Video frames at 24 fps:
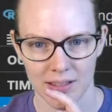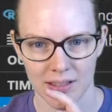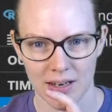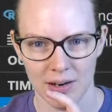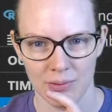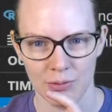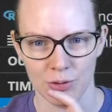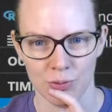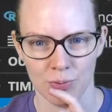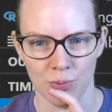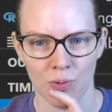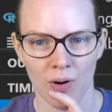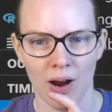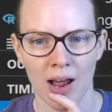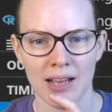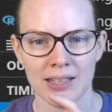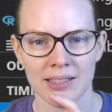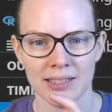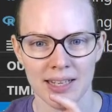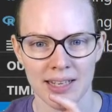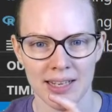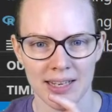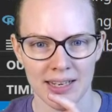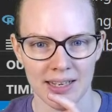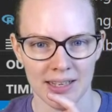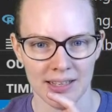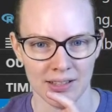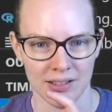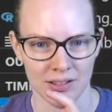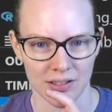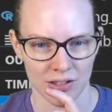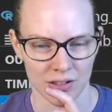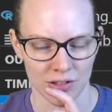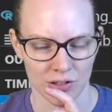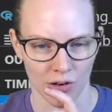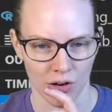was Rasa
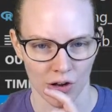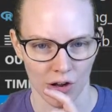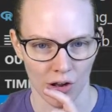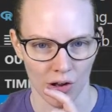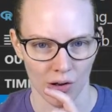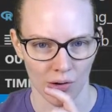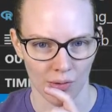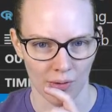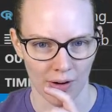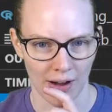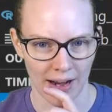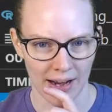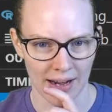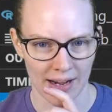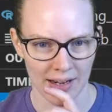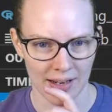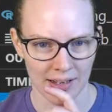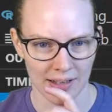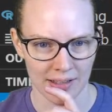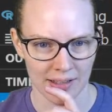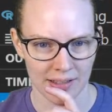install, right?